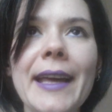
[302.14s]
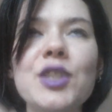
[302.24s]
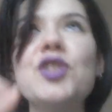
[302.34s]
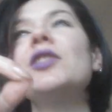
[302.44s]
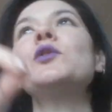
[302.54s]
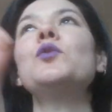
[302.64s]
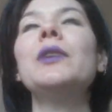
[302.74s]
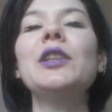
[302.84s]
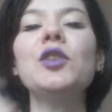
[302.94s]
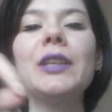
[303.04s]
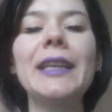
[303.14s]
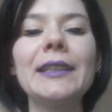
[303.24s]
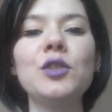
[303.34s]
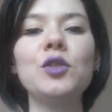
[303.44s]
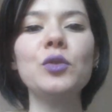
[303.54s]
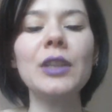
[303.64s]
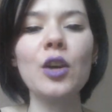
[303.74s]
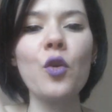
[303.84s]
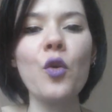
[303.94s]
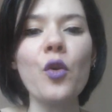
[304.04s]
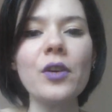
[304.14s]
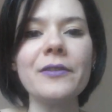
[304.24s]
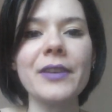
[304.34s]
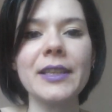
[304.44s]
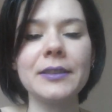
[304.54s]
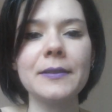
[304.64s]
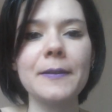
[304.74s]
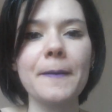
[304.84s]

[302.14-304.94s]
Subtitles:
And just when you get to the core of it,